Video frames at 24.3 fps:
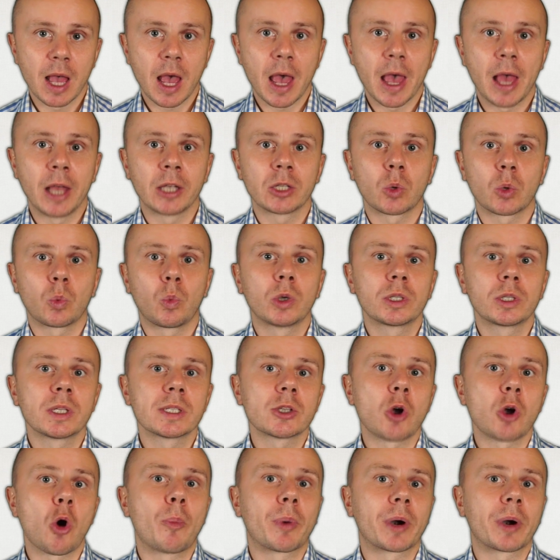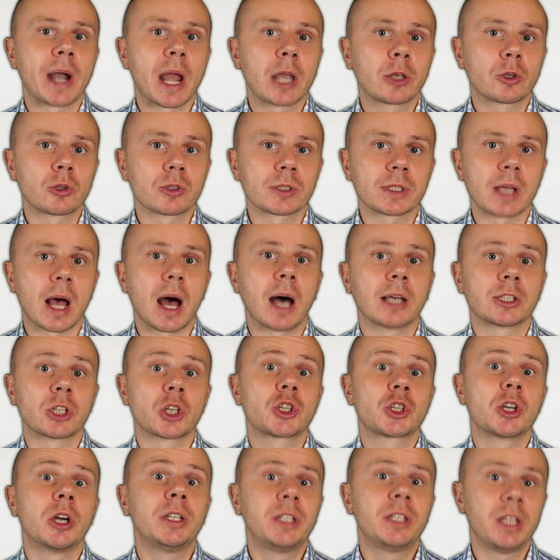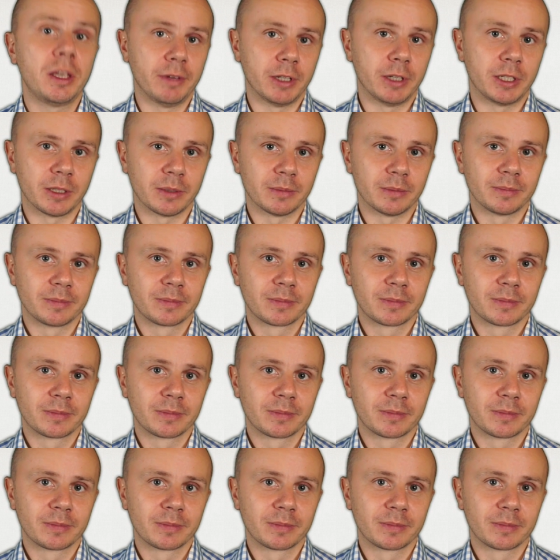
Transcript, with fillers: and what is operator's associativity.